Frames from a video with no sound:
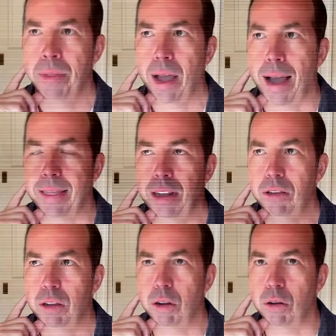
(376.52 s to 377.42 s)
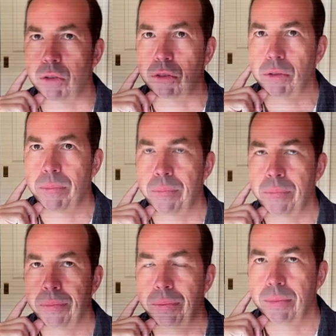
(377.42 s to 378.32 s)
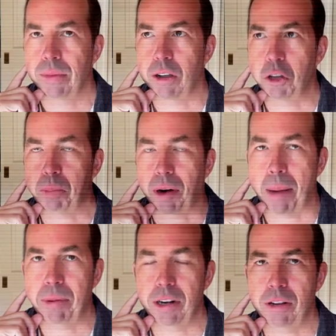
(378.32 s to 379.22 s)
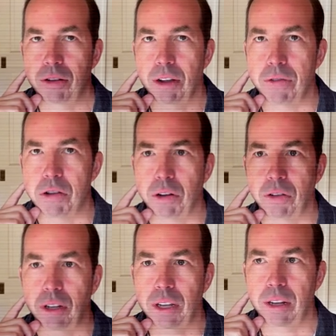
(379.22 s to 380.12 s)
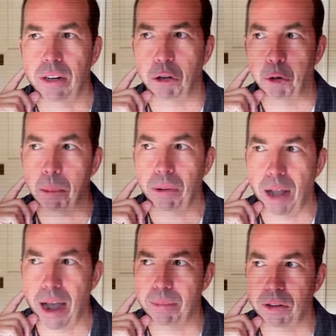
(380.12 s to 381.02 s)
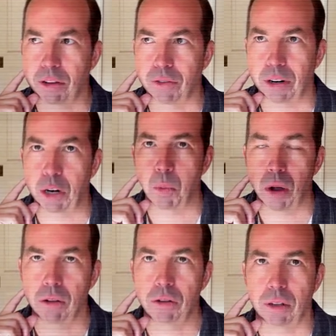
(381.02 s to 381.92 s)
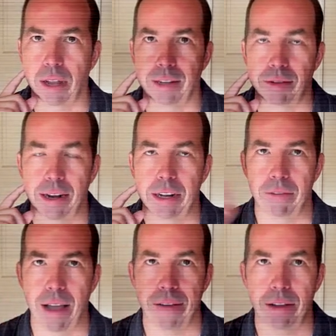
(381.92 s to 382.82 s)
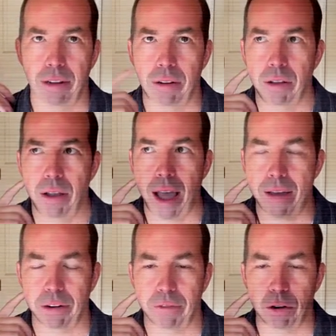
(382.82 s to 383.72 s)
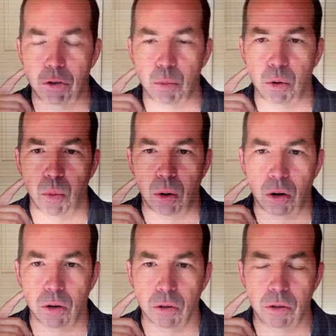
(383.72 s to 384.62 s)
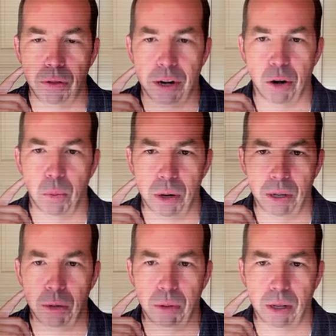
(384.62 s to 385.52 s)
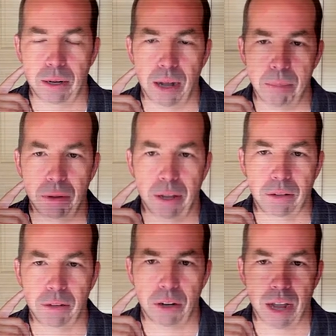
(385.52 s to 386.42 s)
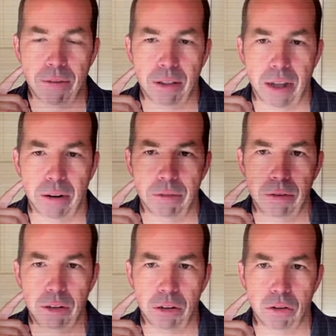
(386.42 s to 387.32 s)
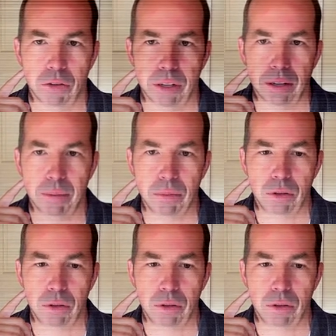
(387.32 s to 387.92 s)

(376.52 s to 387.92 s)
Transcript: I think those those properties of USD do apply themselves very well to like this idea of having having virtual worlds that are really really complex and you have a lot of users in them.